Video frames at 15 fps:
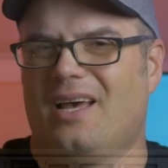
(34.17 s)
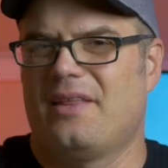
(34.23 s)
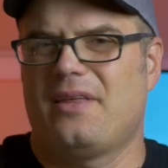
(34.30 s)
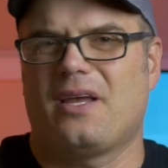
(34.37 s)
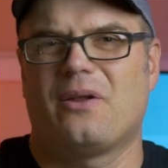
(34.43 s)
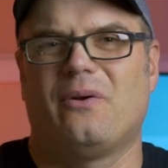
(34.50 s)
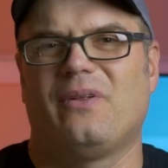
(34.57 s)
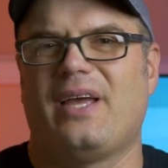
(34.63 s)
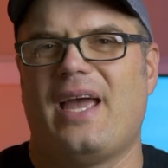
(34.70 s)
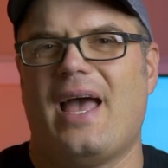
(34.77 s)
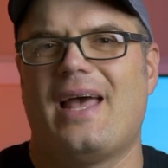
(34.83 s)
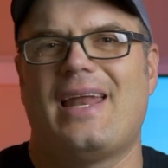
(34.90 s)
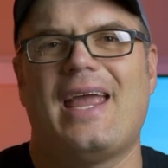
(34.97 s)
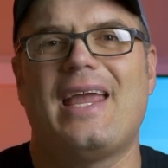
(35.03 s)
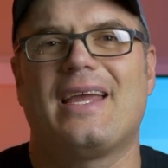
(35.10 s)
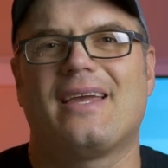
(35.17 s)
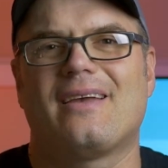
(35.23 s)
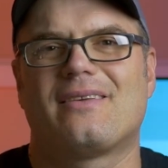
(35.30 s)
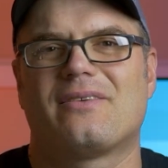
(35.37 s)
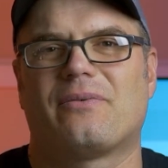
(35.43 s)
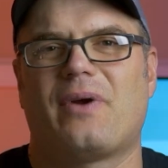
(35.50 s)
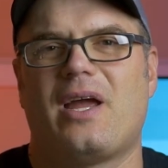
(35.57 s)
I think it only had eight
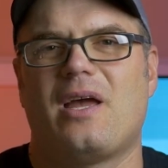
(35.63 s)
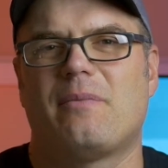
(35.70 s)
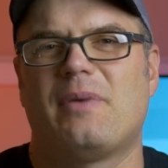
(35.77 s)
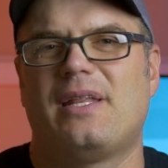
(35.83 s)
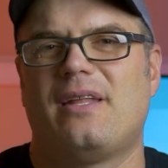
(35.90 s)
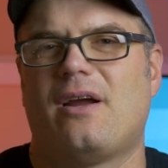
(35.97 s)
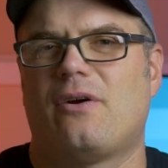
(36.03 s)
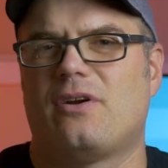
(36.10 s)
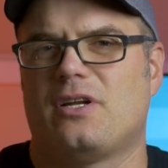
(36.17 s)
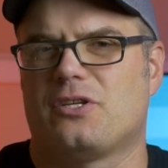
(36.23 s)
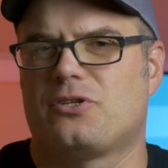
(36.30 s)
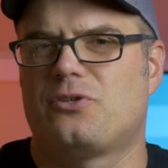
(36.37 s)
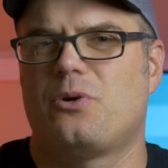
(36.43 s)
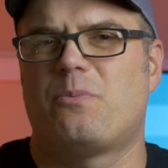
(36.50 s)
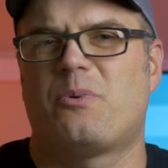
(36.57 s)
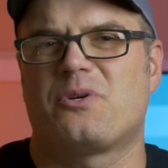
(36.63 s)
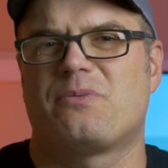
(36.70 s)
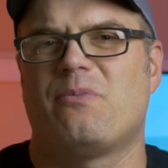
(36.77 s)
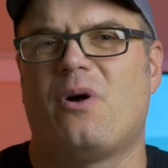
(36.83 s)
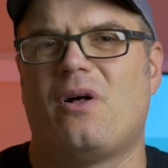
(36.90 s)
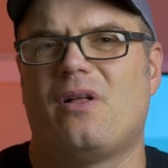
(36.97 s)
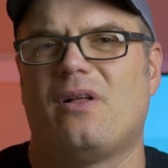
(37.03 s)
gigs of RAM in there and a super
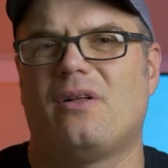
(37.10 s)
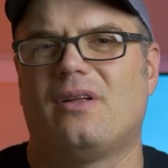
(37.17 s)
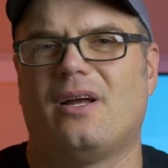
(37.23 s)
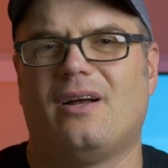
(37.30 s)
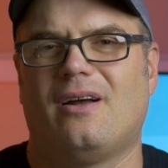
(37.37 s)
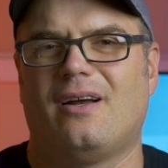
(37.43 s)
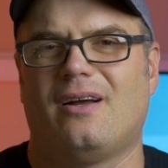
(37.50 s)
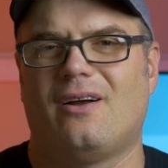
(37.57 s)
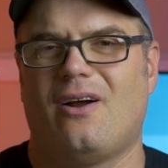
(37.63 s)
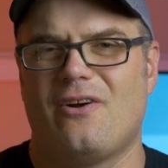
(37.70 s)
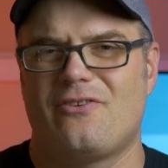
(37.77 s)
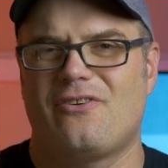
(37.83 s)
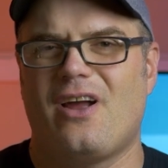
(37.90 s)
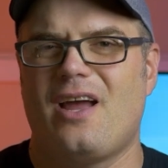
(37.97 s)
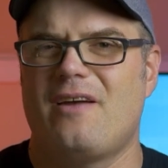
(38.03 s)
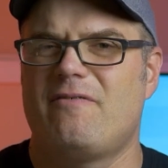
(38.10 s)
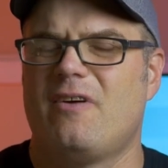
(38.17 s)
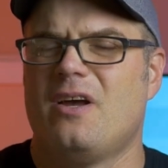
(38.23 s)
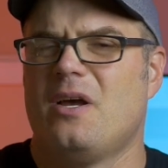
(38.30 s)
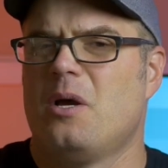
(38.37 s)
small uh, hard drive.